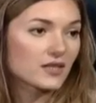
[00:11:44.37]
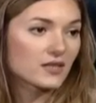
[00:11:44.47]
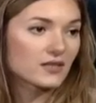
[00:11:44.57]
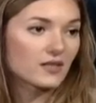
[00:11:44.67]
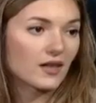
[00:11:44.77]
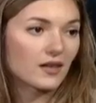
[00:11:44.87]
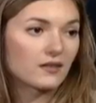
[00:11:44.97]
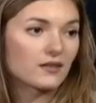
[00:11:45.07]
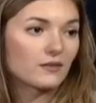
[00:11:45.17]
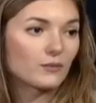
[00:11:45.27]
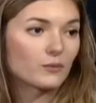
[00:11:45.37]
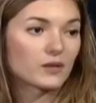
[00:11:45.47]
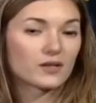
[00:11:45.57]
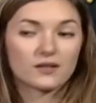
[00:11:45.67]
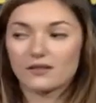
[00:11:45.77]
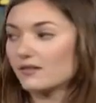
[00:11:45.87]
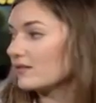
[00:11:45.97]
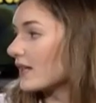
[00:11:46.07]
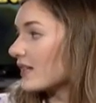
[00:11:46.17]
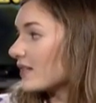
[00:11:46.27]
Okay. And we're
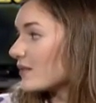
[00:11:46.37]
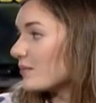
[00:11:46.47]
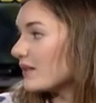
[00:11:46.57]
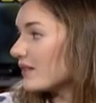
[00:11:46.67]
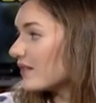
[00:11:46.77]
lucky to be